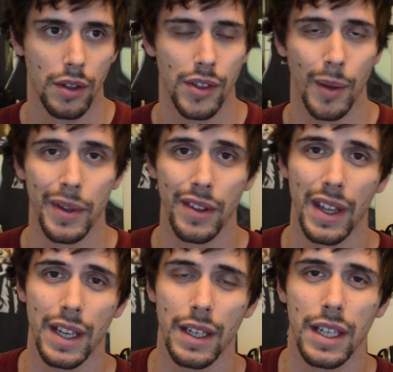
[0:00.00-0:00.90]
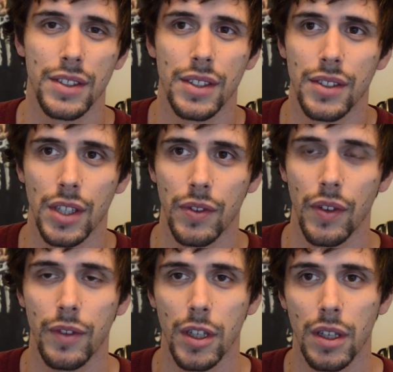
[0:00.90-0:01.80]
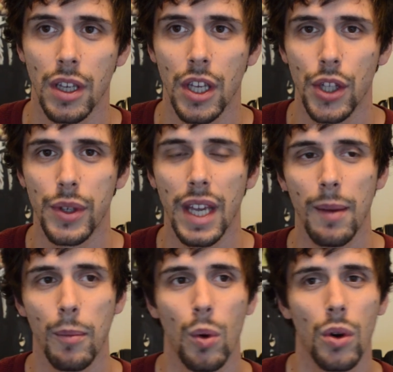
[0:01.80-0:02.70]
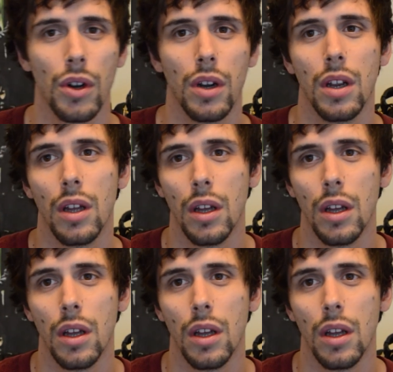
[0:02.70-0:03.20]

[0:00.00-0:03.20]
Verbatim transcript: something like an HD650. You get more